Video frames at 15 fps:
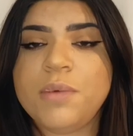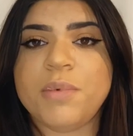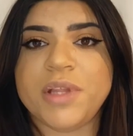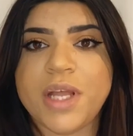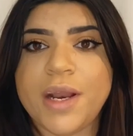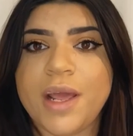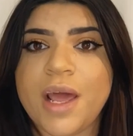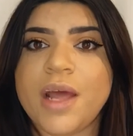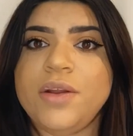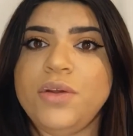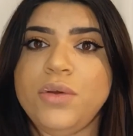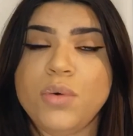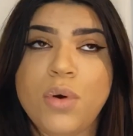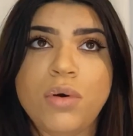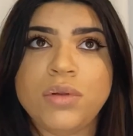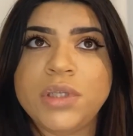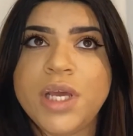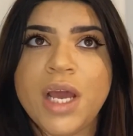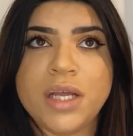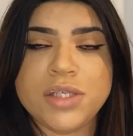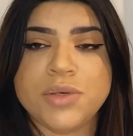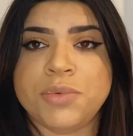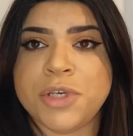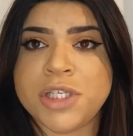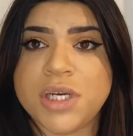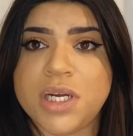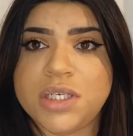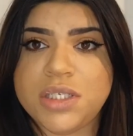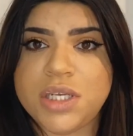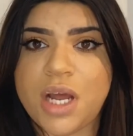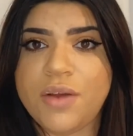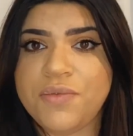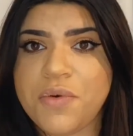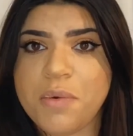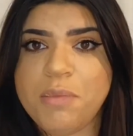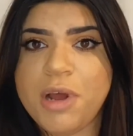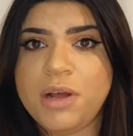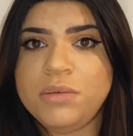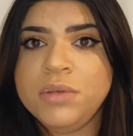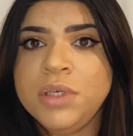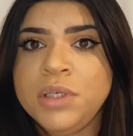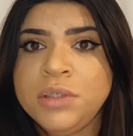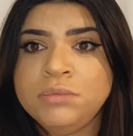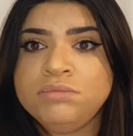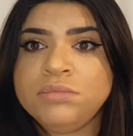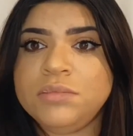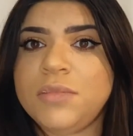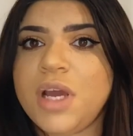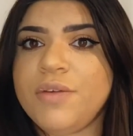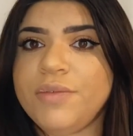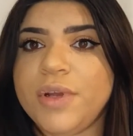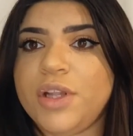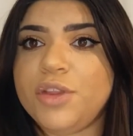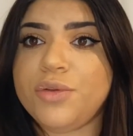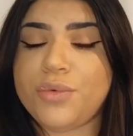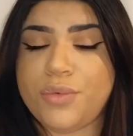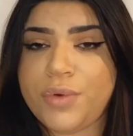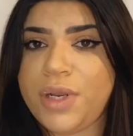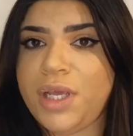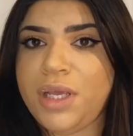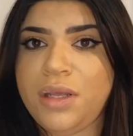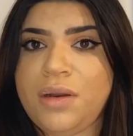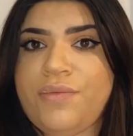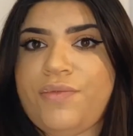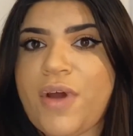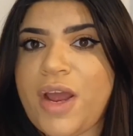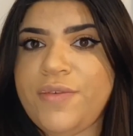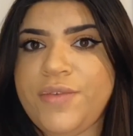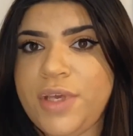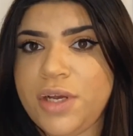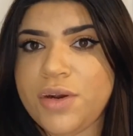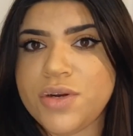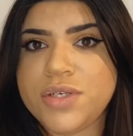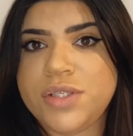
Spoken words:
But then again, you only had to retouch that for about every 3 to 5 years.